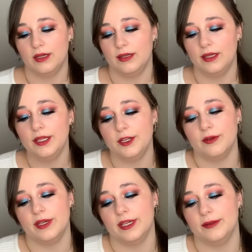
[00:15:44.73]

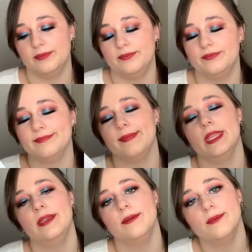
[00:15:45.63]
Anyway,
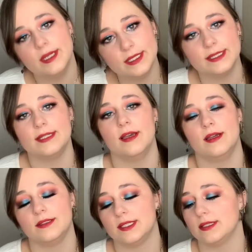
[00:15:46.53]
what it
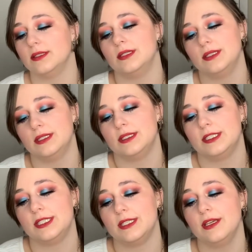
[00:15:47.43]
says
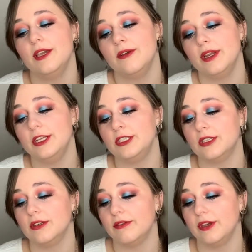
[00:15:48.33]
is, get ready to
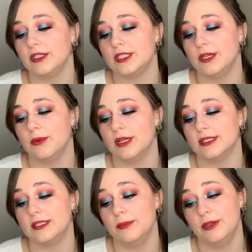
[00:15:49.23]
look fancy while
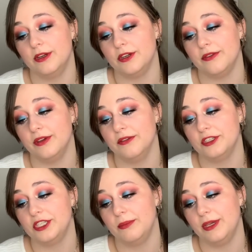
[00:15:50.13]
sipping on your favorite
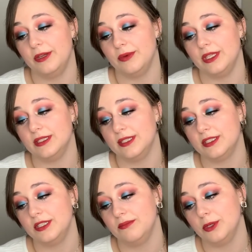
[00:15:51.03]
champagne with these
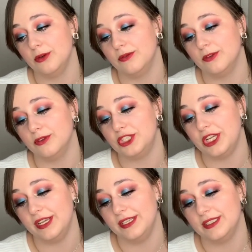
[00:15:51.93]
16 beautiful
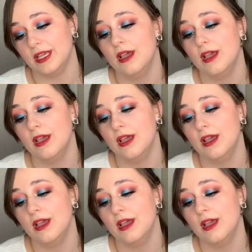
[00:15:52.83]
shades